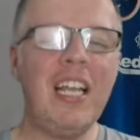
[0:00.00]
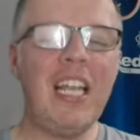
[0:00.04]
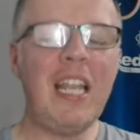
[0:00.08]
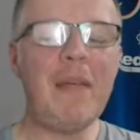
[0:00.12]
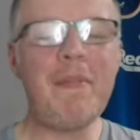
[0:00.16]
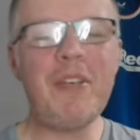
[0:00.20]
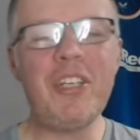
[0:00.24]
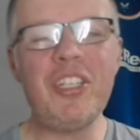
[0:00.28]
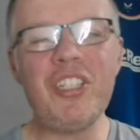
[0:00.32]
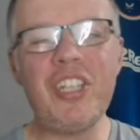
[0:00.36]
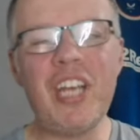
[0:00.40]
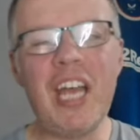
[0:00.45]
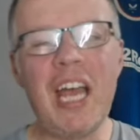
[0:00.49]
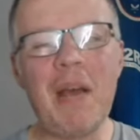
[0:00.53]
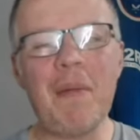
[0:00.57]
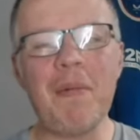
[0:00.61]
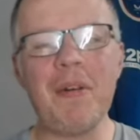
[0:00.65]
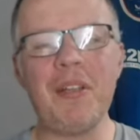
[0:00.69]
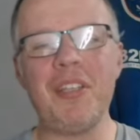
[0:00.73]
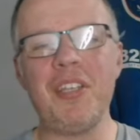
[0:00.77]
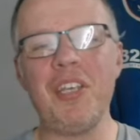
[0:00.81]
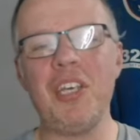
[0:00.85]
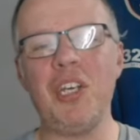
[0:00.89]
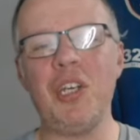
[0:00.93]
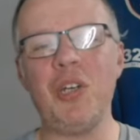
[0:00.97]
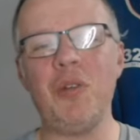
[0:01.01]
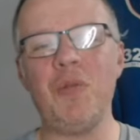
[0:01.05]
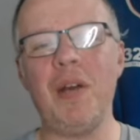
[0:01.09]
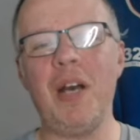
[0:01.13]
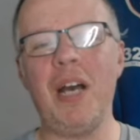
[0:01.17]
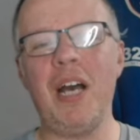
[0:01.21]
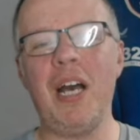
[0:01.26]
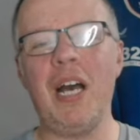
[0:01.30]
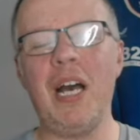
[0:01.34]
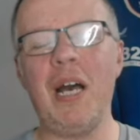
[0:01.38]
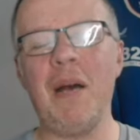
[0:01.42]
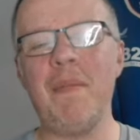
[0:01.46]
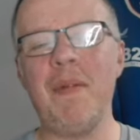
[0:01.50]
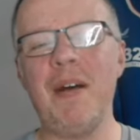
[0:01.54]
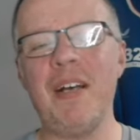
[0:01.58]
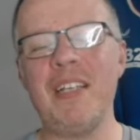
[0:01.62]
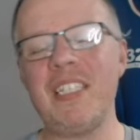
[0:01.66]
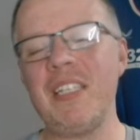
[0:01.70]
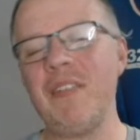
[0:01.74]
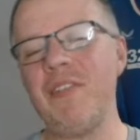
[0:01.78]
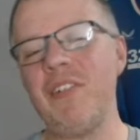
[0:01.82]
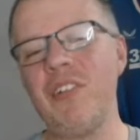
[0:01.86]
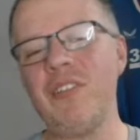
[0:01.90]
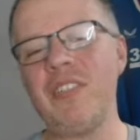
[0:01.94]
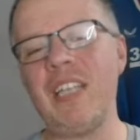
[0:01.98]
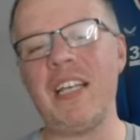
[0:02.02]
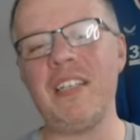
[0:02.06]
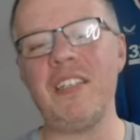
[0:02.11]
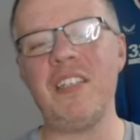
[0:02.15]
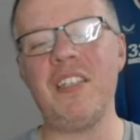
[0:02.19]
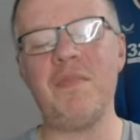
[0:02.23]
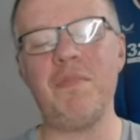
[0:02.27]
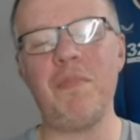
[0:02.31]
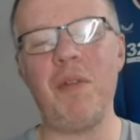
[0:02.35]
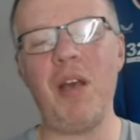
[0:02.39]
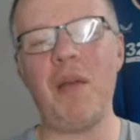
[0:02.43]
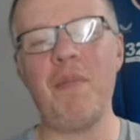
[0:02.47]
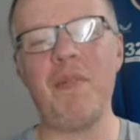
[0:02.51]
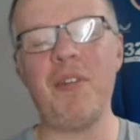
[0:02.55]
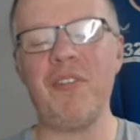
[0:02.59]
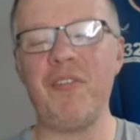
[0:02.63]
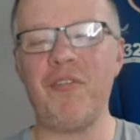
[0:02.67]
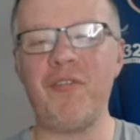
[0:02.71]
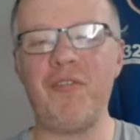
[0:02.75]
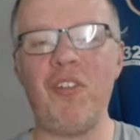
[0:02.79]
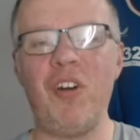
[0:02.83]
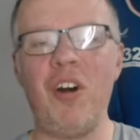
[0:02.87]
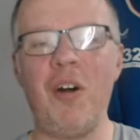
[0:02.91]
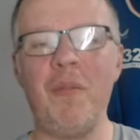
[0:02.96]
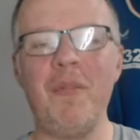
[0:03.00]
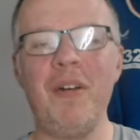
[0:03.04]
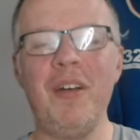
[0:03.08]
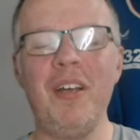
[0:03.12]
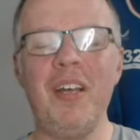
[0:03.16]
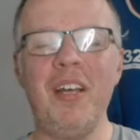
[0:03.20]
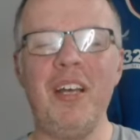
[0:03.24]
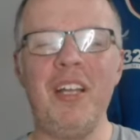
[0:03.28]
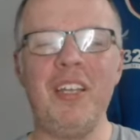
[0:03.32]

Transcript: Let me share with you a Cyriel Dessers moment from